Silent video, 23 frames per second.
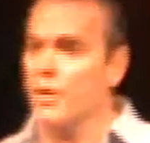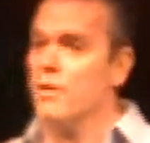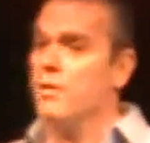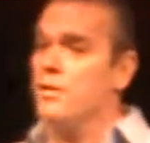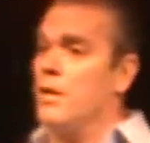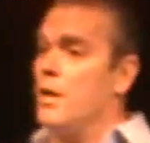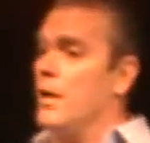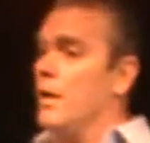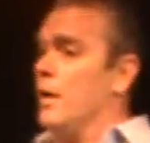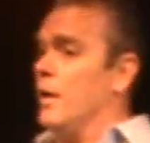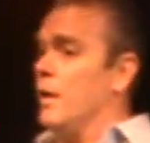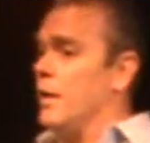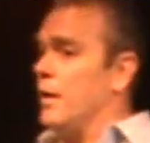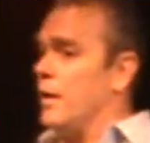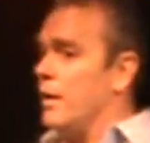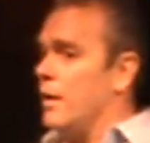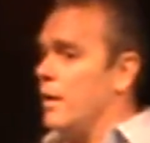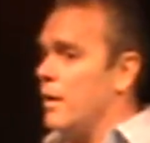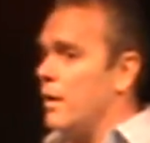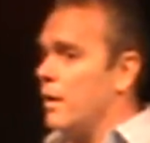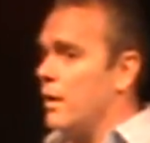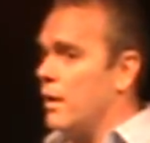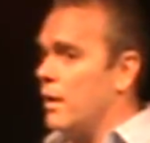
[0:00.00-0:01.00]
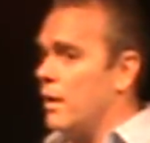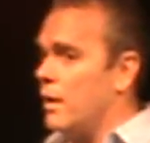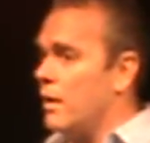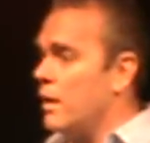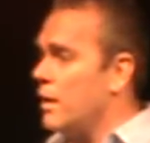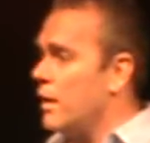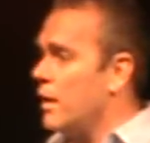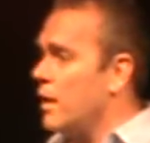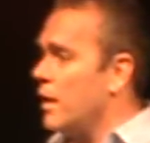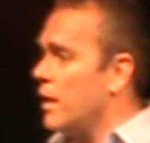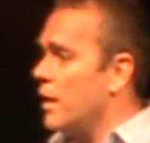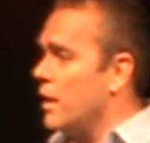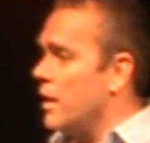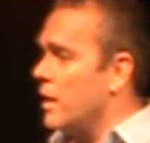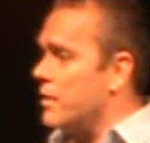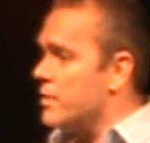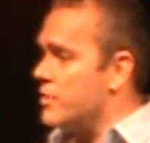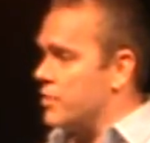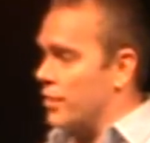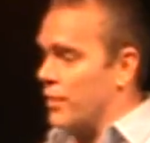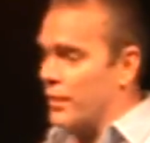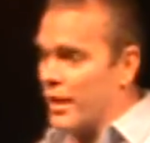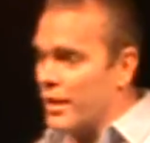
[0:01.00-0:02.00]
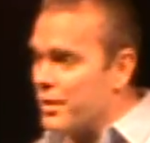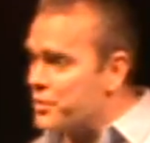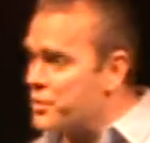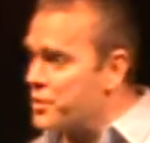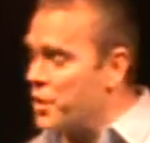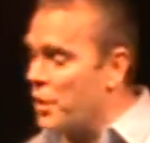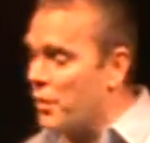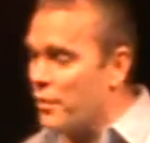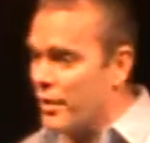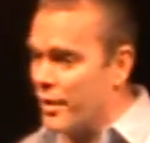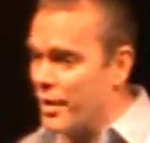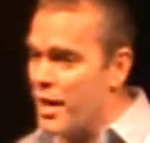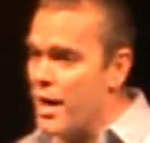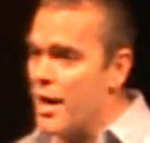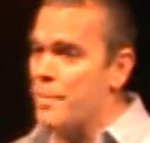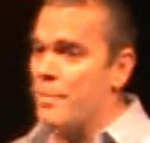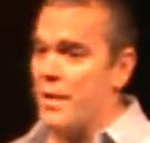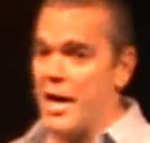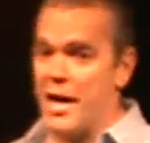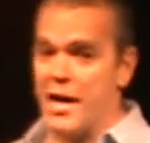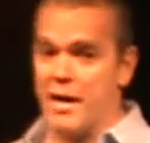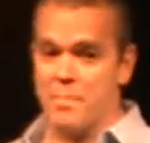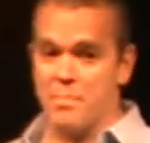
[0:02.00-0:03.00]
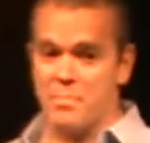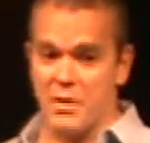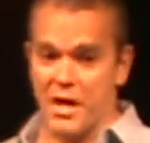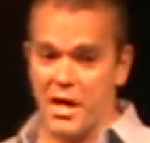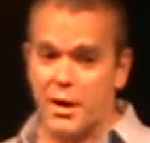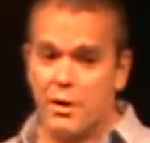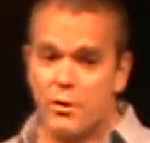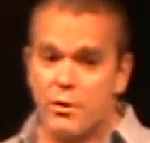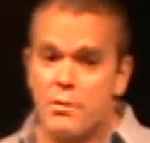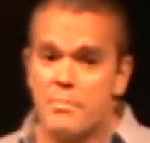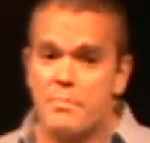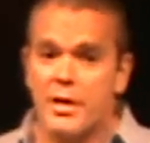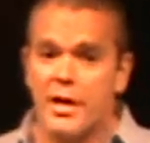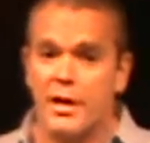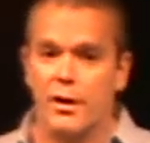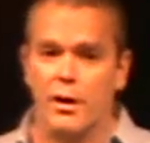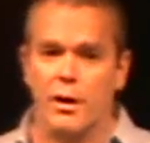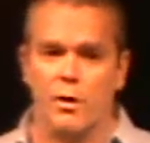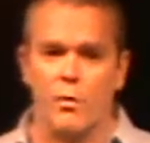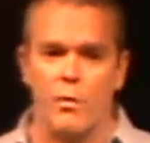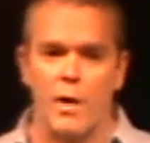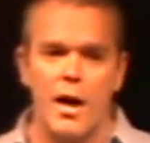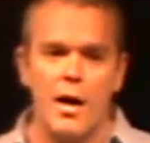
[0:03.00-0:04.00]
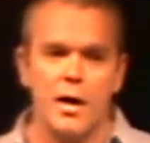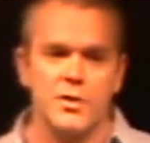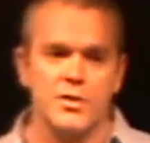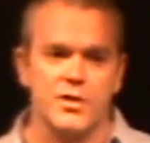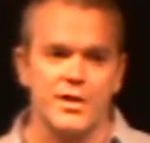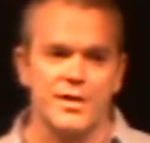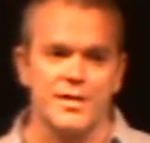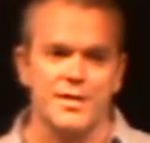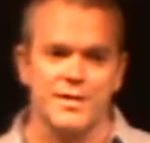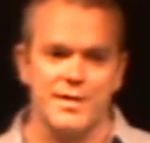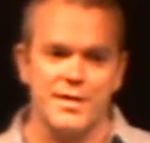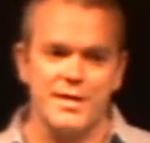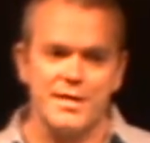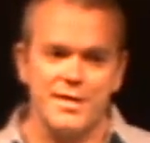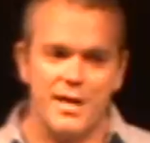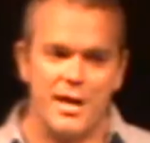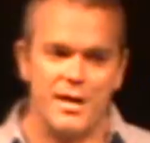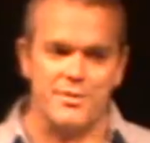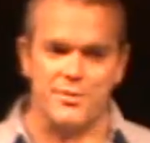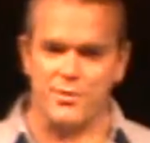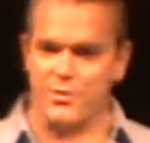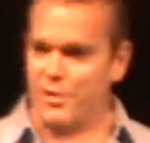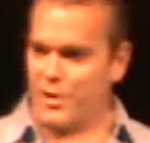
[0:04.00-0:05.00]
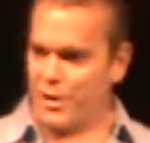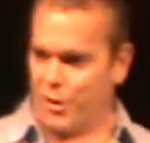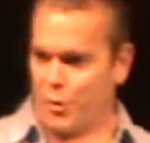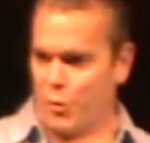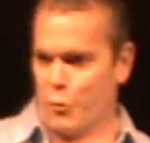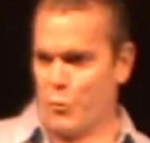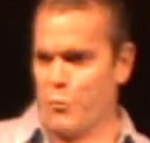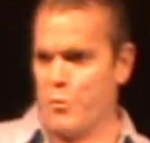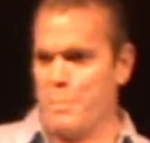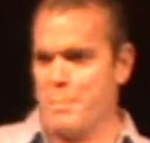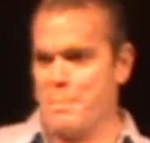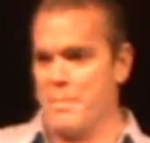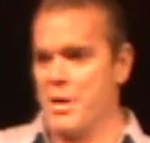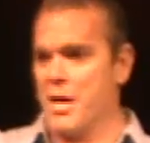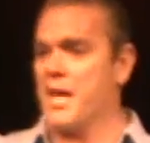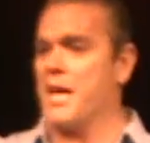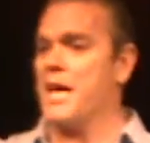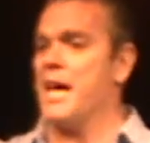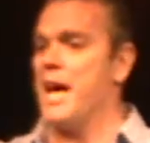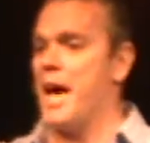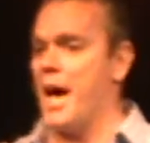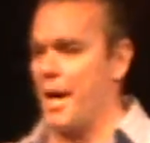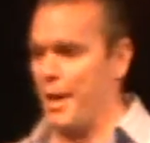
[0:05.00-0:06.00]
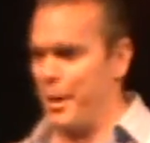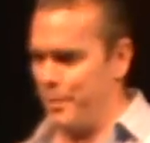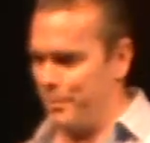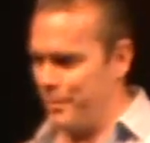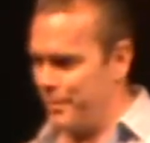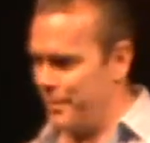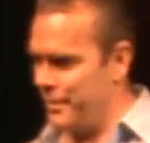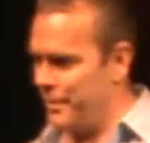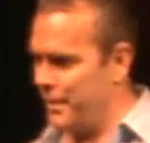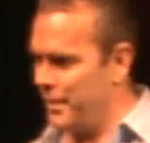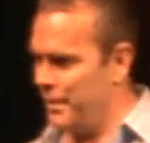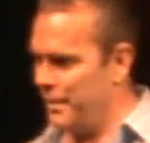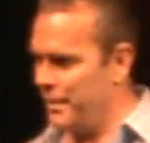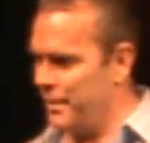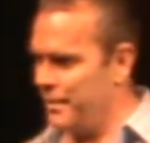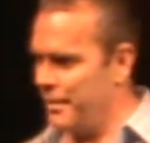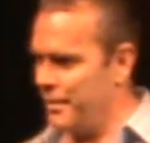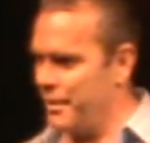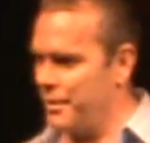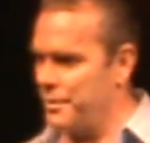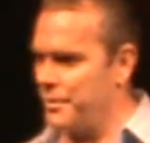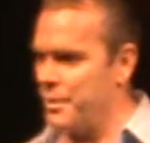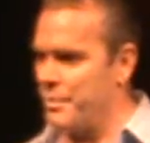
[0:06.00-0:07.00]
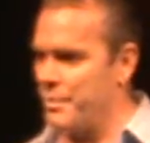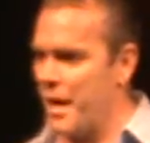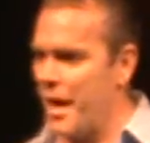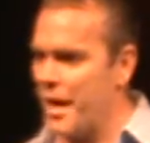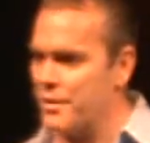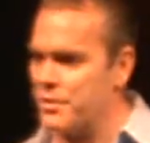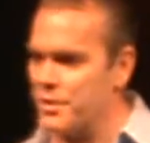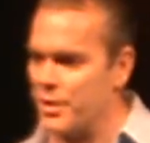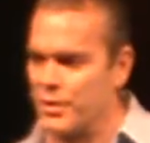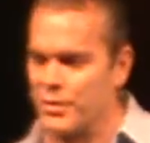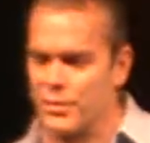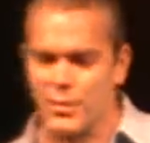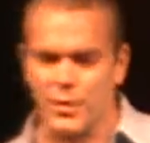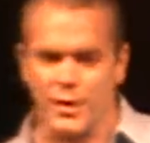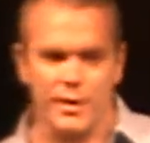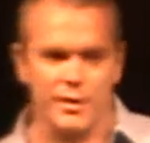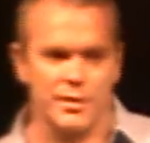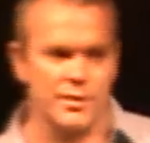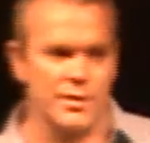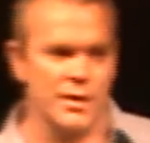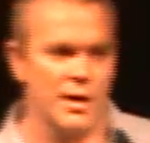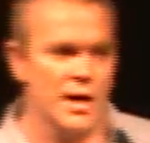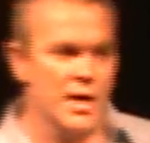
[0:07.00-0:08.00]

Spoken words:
know? So they're showing up, and bigger crowds, because these guys are like throwing money at them in their magic tricks.